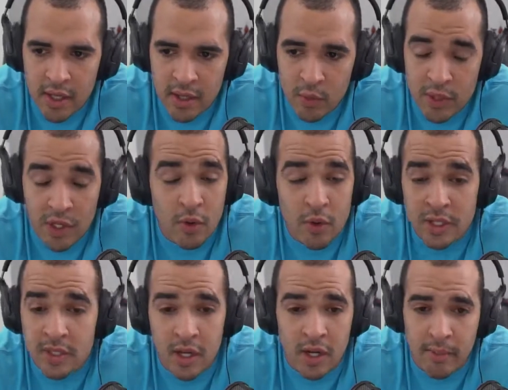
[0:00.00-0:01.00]
We always
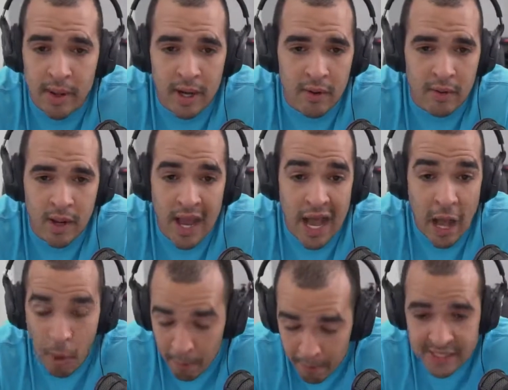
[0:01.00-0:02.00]
talk about how
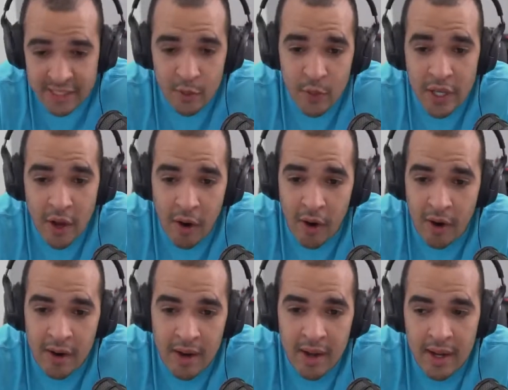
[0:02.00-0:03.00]
busy we are,
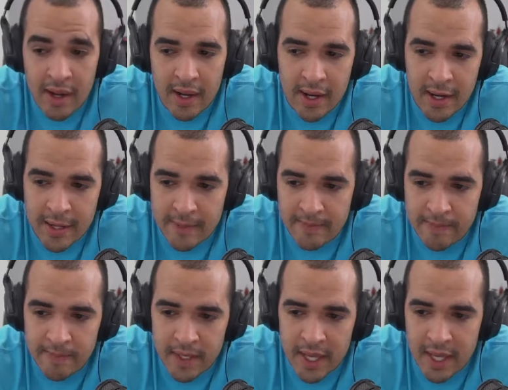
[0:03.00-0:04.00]

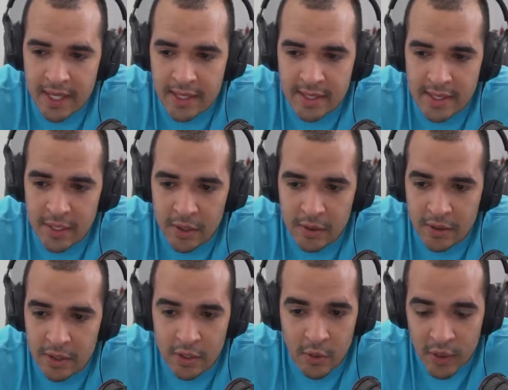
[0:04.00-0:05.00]
and,
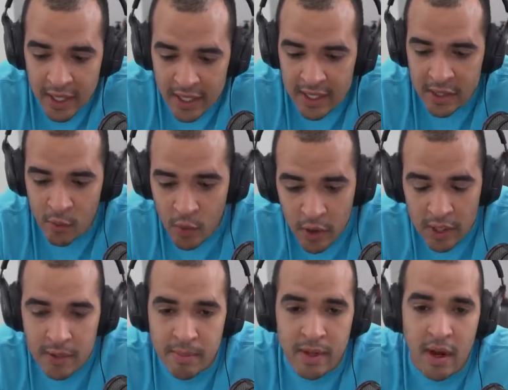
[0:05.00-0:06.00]
just creating and
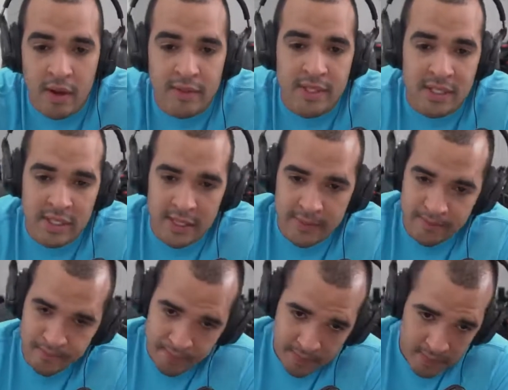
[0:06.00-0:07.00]
working. But obviously,
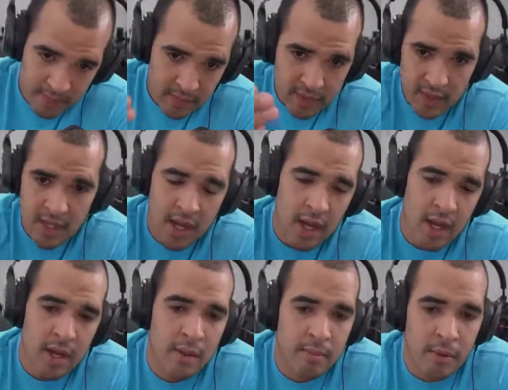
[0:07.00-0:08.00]

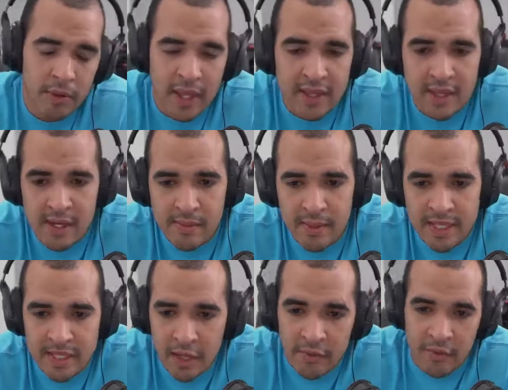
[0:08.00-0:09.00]
both Anthony and
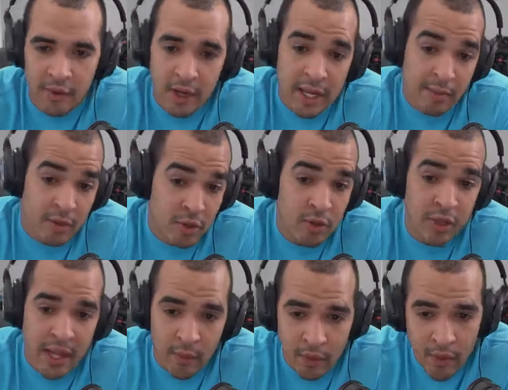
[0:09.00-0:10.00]
myself are able to do
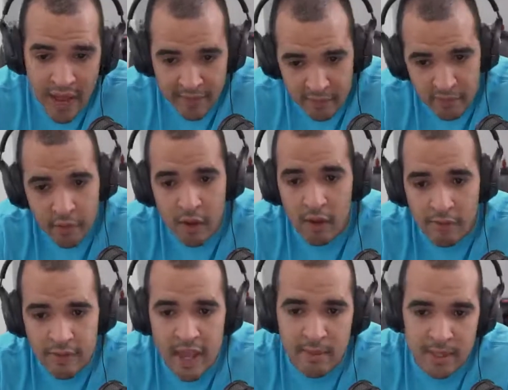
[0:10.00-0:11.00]
that. We don't have a full-on
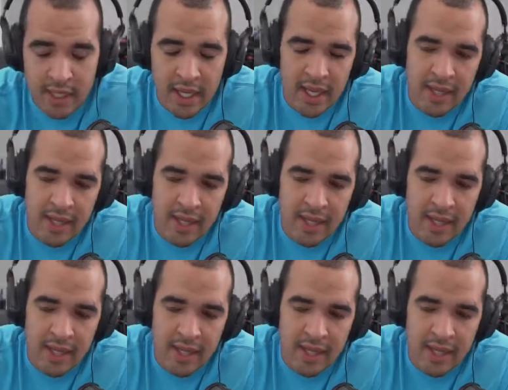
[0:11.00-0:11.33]
family yet.